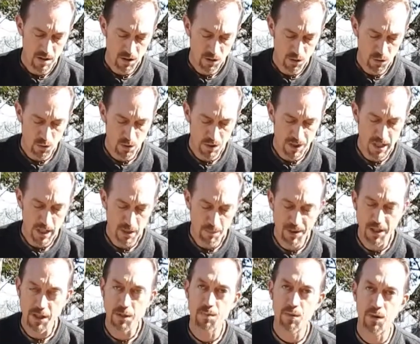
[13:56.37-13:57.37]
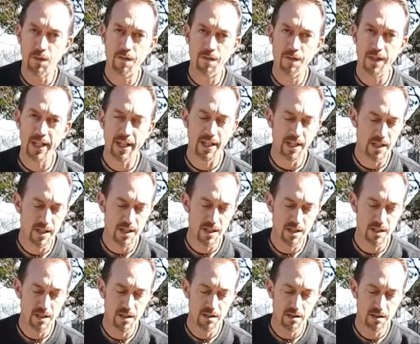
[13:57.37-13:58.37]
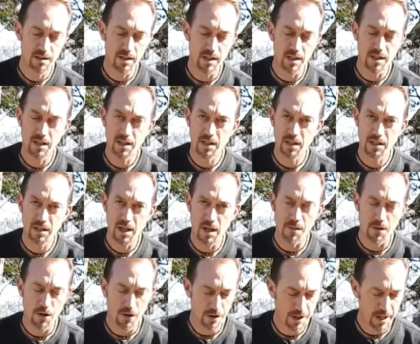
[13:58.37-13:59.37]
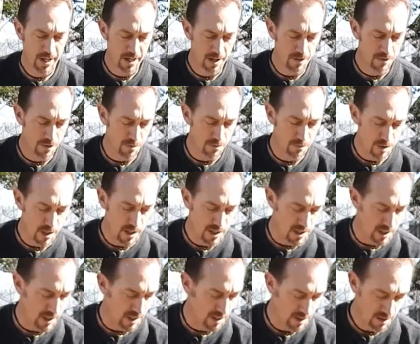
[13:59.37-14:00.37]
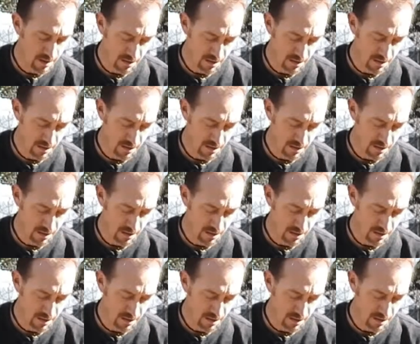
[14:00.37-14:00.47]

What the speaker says: towards helping to prevent this tomahawk head from rusting.